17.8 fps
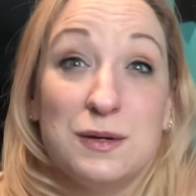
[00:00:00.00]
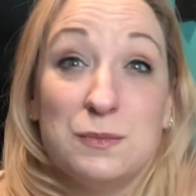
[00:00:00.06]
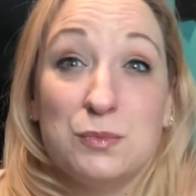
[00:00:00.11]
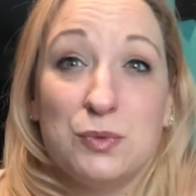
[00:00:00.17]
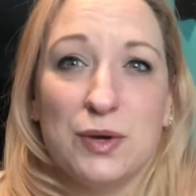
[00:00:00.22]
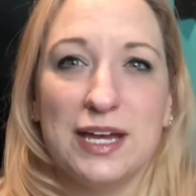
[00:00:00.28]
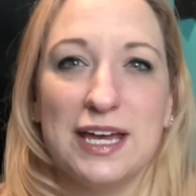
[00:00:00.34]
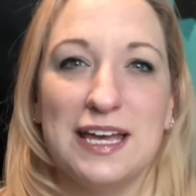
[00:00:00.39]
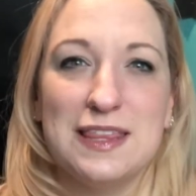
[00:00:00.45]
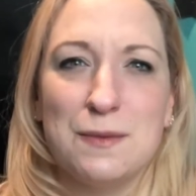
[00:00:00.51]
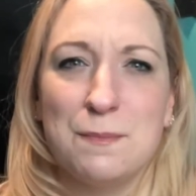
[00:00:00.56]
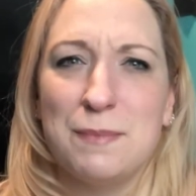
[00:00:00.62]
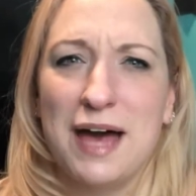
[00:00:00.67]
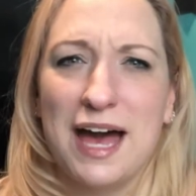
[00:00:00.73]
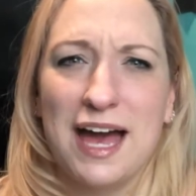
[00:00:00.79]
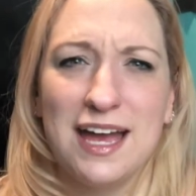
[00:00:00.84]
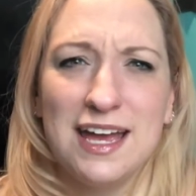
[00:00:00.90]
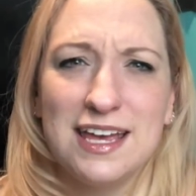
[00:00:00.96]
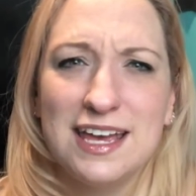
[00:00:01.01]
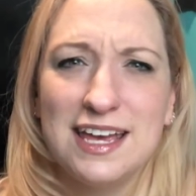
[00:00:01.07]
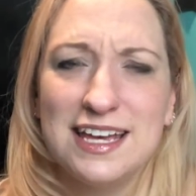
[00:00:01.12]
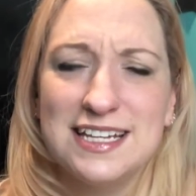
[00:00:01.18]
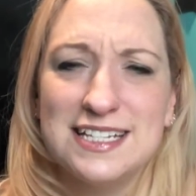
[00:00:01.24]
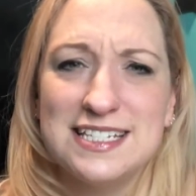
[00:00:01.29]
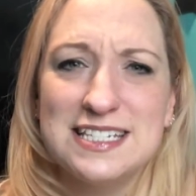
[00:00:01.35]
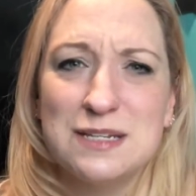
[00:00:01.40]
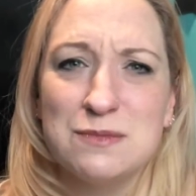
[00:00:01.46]
bringing them back
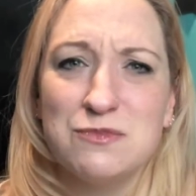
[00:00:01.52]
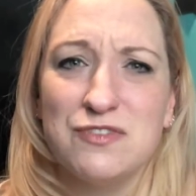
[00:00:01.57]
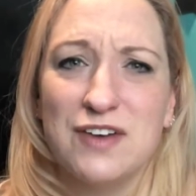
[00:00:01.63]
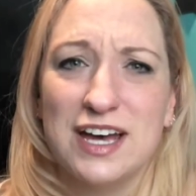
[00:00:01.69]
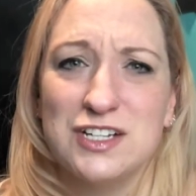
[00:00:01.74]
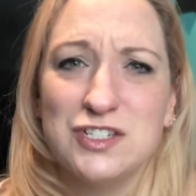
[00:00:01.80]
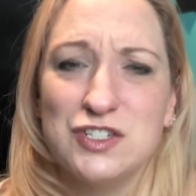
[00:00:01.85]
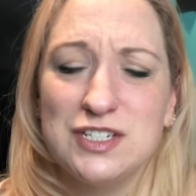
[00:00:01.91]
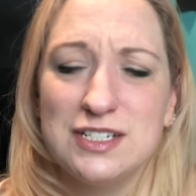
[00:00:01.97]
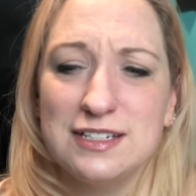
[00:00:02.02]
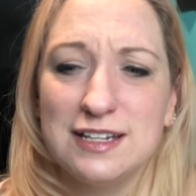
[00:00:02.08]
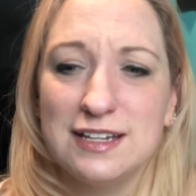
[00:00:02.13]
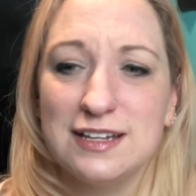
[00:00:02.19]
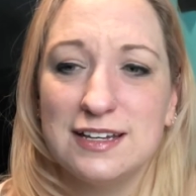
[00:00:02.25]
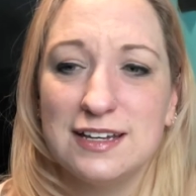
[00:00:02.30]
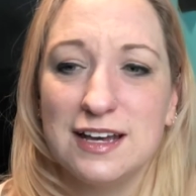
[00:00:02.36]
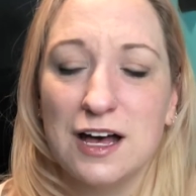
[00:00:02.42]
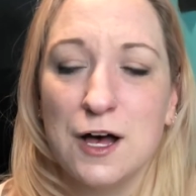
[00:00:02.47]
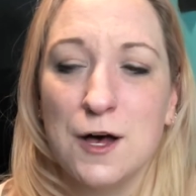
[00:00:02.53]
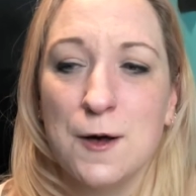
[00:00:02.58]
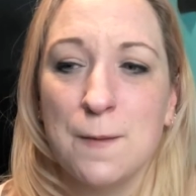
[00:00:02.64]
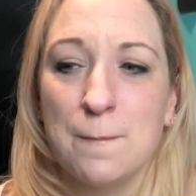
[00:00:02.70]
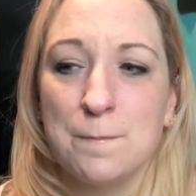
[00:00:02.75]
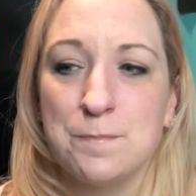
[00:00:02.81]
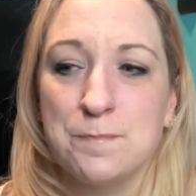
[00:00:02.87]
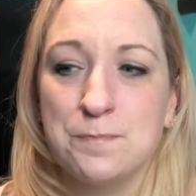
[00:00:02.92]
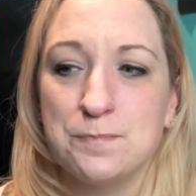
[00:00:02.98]
in some fashion.
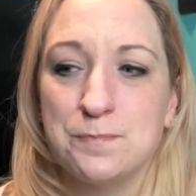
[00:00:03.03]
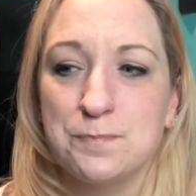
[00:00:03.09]
Um,